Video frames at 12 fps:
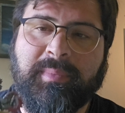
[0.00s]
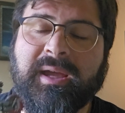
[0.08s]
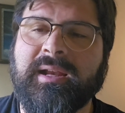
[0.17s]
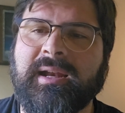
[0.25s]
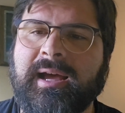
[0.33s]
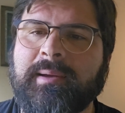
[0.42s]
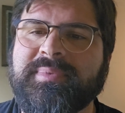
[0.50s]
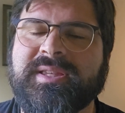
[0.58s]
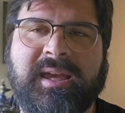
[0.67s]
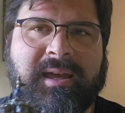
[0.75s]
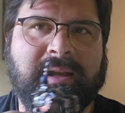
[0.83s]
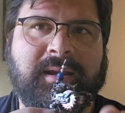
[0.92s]
Mega Knobs,
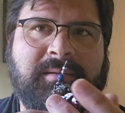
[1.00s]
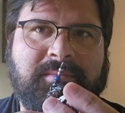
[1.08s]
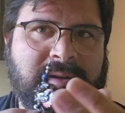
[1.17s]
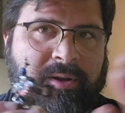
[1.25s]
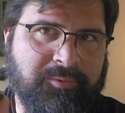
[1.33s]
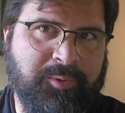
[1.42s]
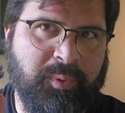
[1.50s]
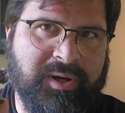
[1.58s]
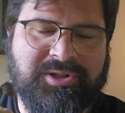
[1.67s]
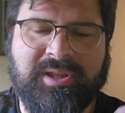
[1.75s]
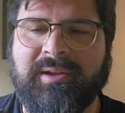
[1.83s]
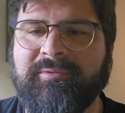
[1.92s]
and if you
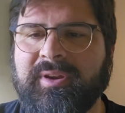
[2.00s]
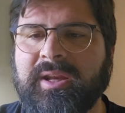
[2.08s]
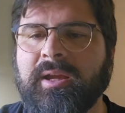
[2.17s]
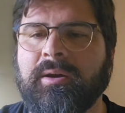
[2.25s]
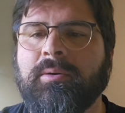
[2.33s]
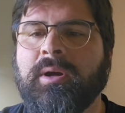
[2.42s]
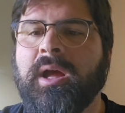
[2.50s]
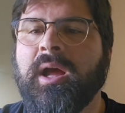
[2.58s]
watch that video,